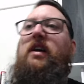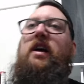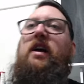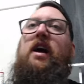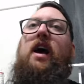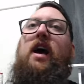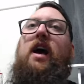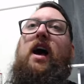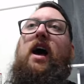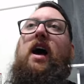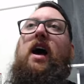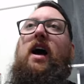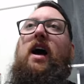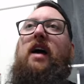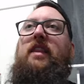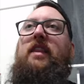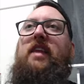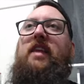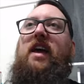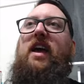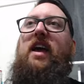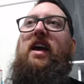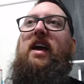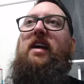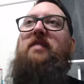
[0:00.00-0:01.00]

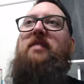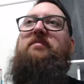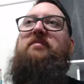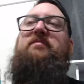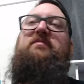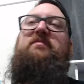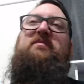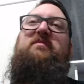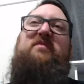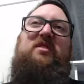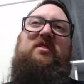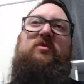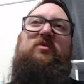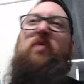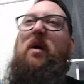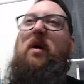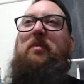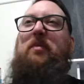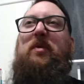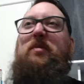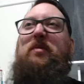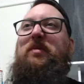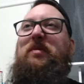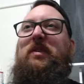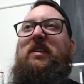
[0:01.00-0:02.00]
Their weapon
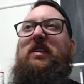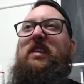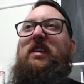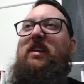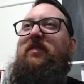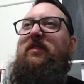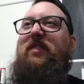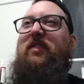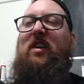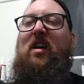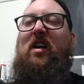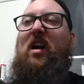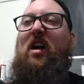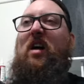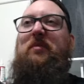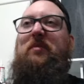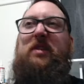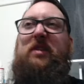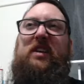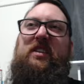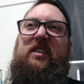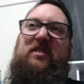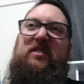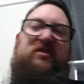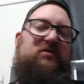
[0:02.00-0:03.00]
ability for their army
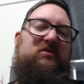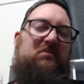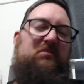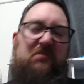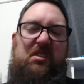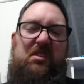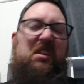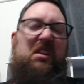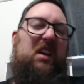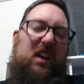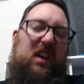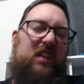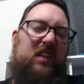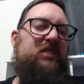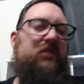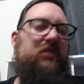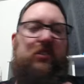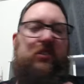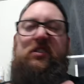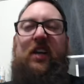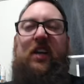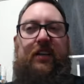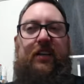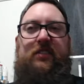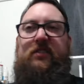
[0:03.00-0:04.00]
is, it's
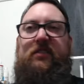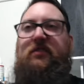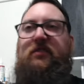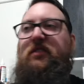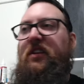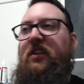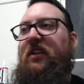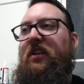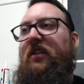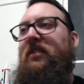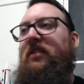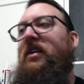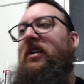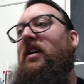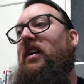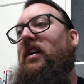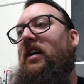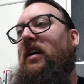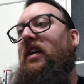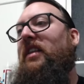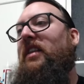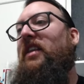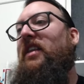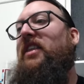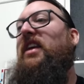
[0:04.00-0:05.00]
decent,
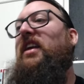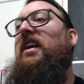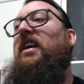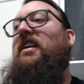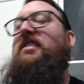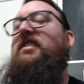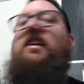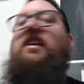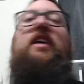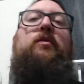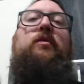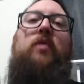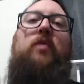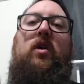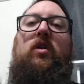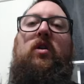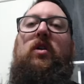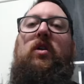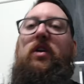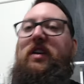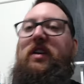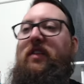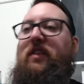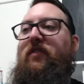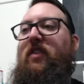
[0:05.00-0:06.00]
The thing is, they can wear a lot of
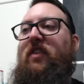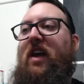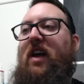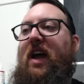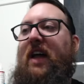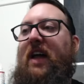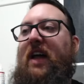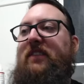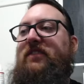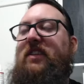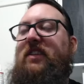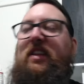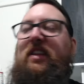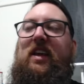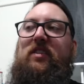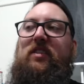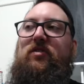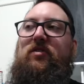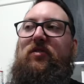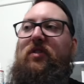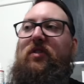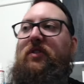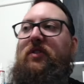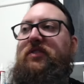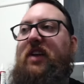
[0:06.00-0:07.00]
different hats, and they do
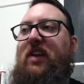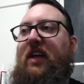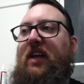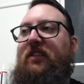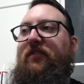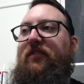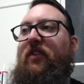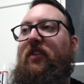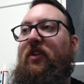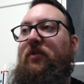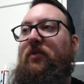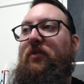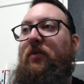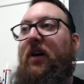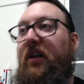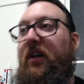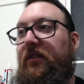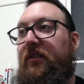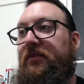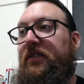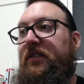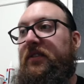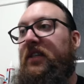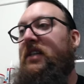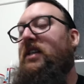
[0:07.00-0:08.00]
those hats very well.
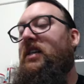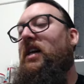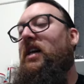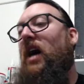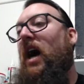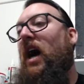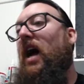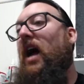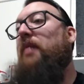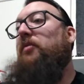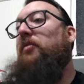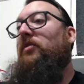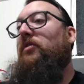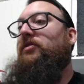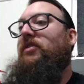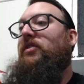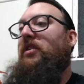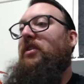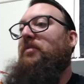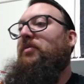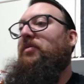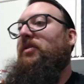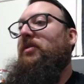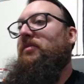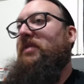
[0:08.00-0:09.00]
I'm also going to
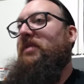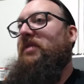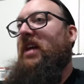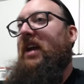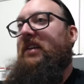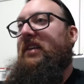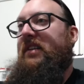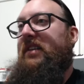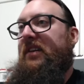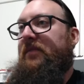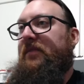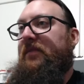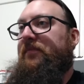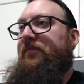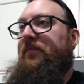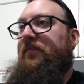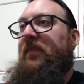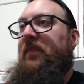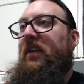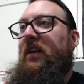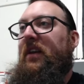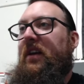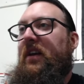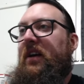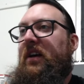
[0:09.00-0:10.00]
put them in A tier.
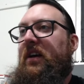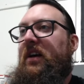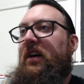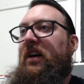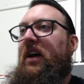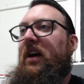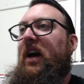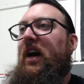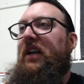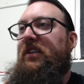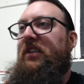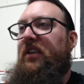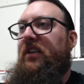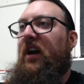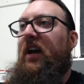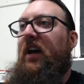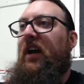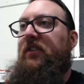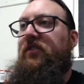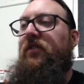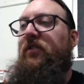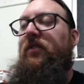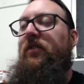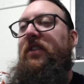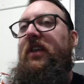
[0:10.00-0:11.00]
I
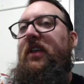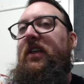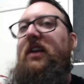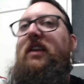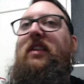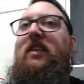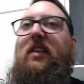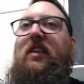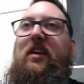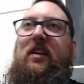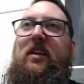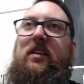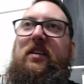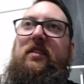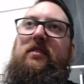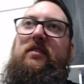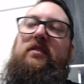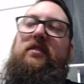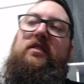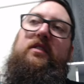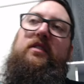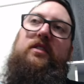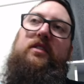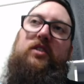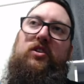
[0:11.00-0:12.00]
do think that
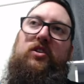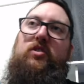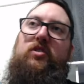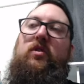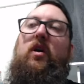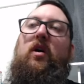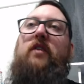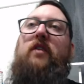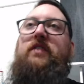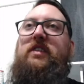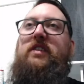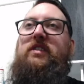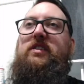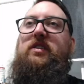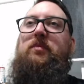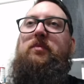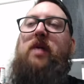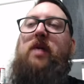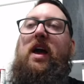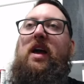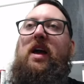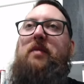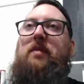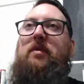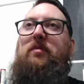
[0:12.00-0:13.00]
you obviously pay
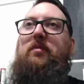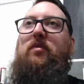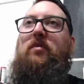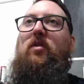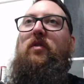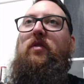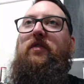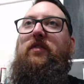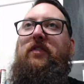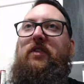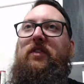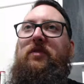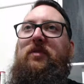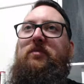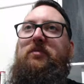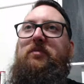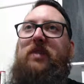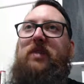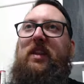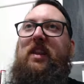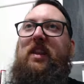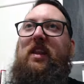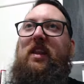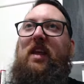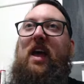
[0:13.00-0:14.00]
a bit more for them, but
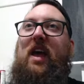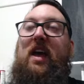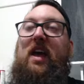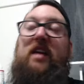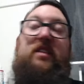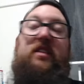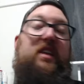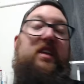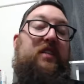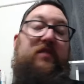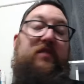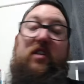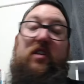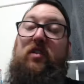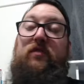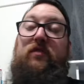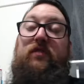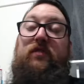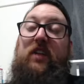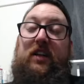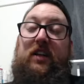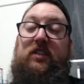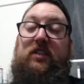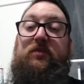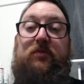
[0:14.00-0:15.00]
they're very
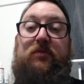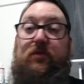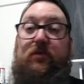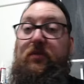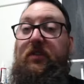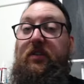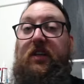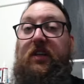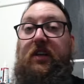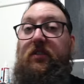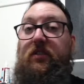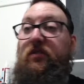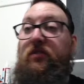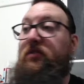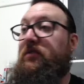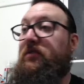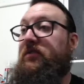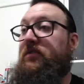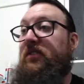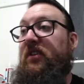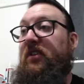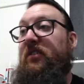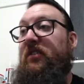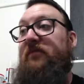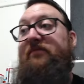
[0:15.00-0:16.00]
flexible at what they do,
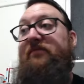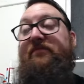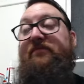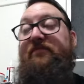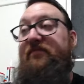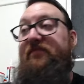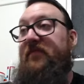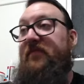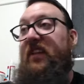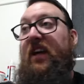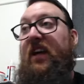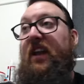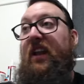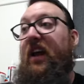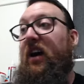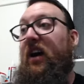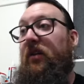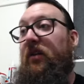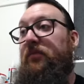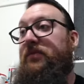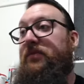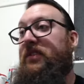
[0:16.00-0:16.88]
so that helps.